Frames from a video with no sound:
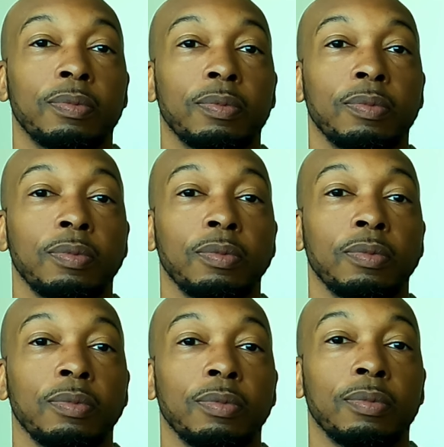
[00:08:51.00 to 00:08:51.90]

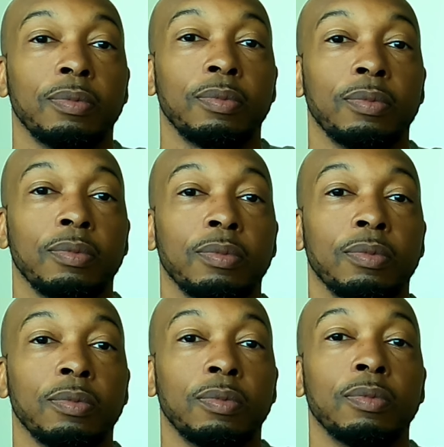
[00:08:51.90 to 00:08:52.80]

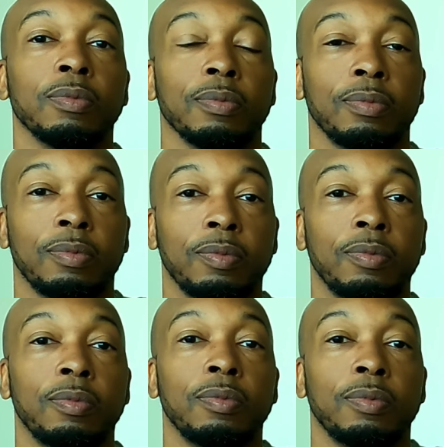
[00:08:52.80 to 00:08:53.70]

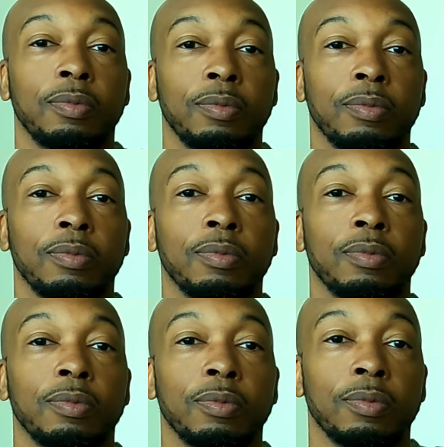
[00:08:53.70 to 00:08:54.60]

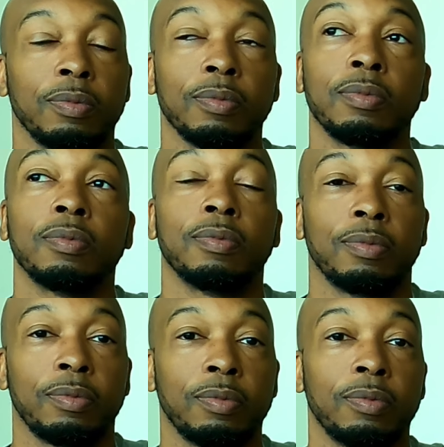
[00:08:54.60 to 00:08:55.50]

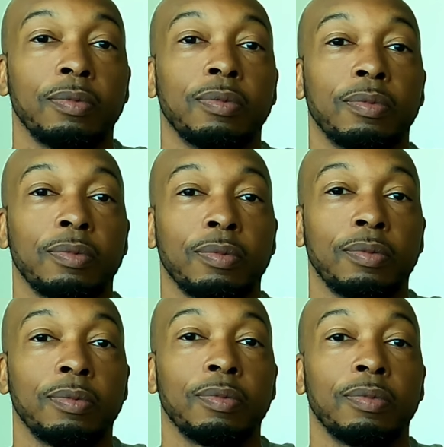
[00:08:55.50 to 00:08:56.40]

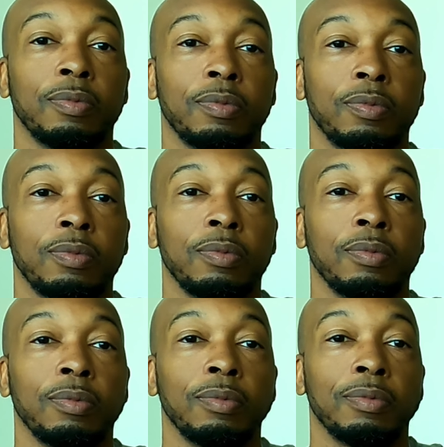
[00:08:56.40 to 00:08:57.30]

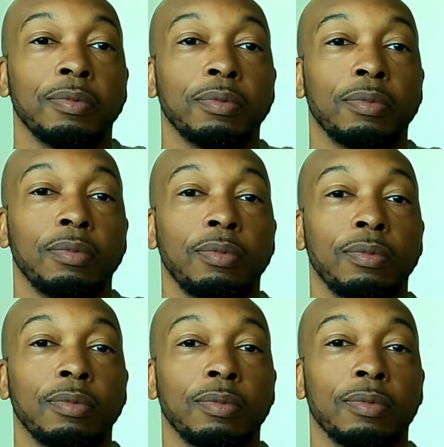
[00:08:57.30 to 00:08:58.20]

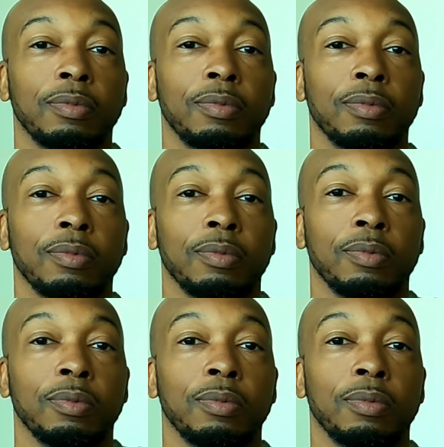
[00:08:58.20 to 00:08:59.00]
This person isn't speaking.